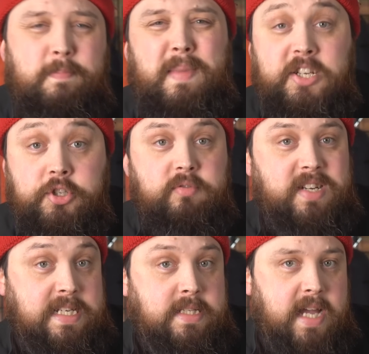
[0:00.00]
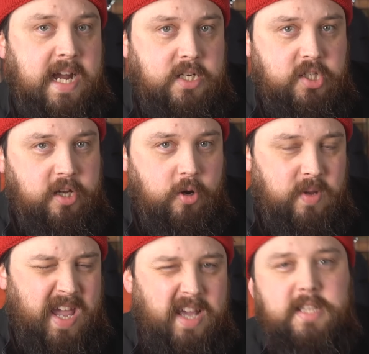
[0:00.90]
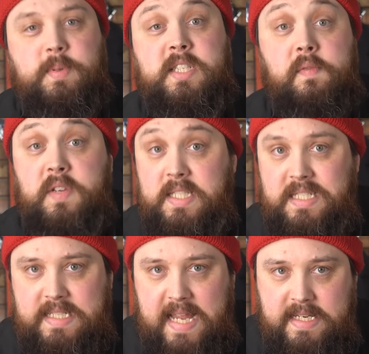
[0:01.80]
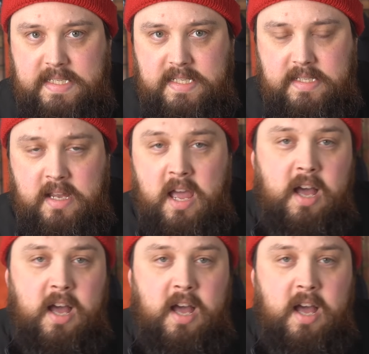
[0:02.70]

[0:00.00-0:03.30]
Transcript: make sure it is actually okay, especially if it's dented.